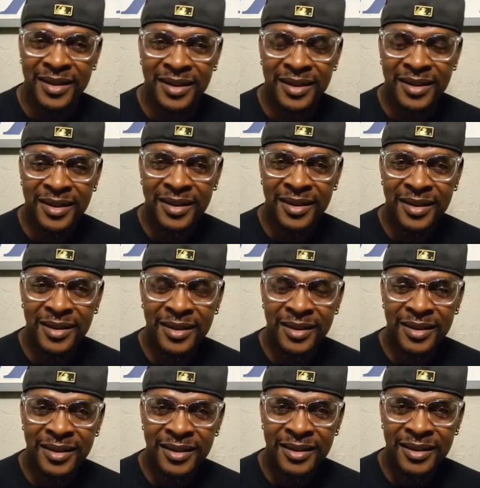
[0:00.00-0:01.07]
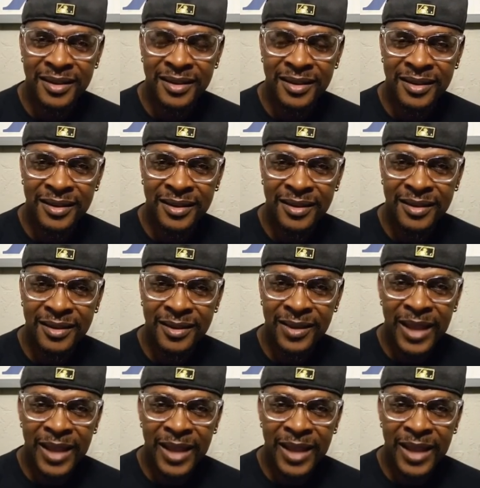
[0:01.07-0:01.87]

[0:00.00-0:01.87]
(no one is talking)